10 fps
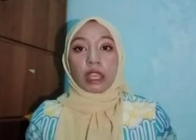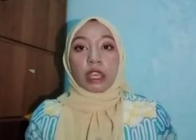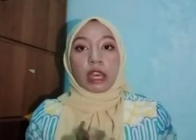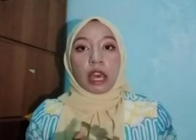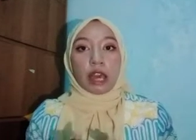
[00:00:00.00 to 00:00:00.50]

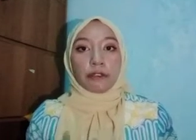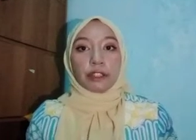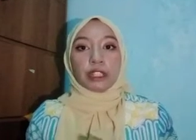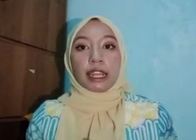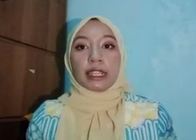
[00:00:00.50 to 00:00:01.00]
After
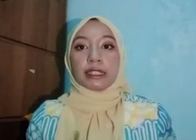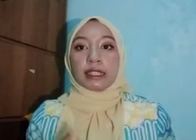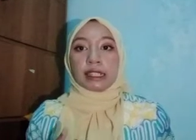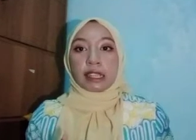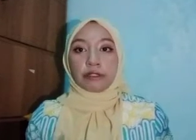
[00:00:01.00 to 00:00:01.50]

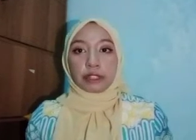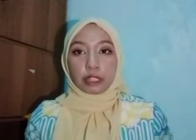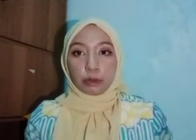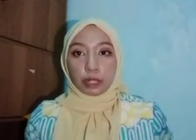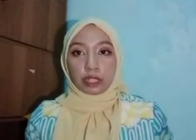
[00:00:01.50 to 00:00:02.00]
1971,